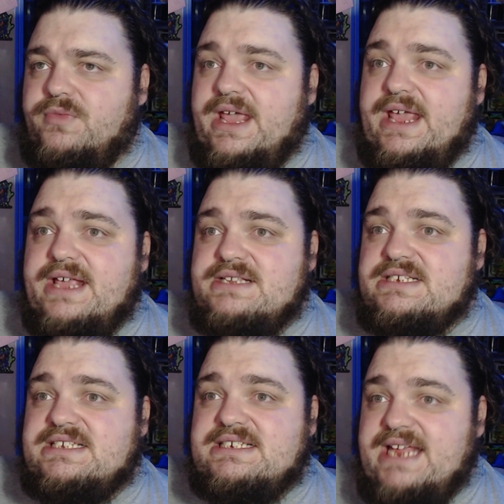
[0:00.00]
he is a
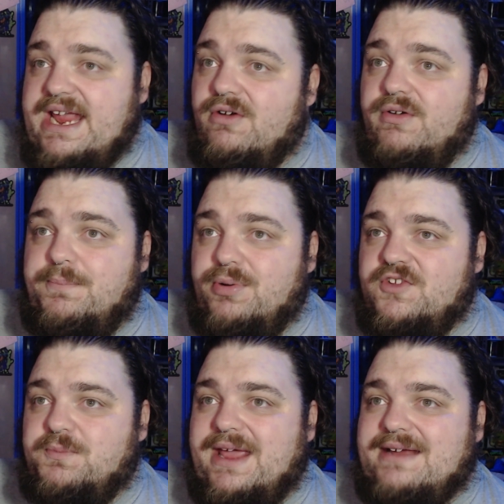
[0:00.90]
scary
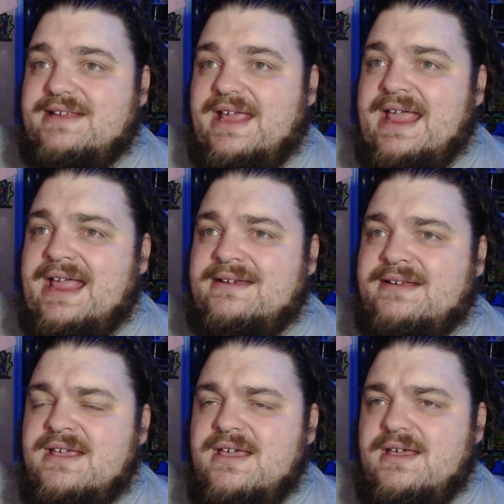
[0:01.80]
prospect, and
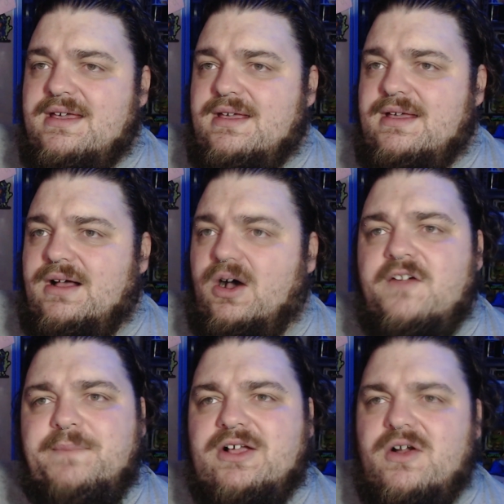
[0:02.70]
I've
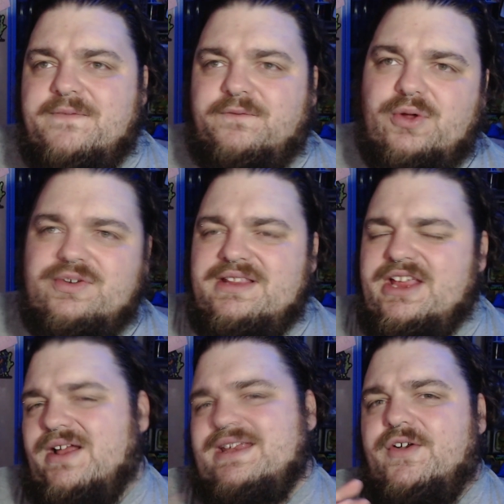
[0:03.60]
been kind of floating the
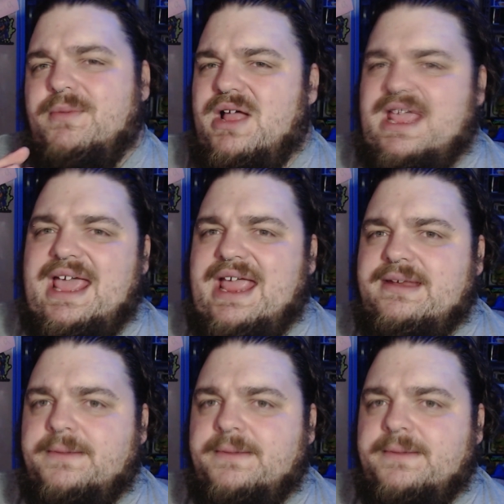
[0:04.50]
idea in my head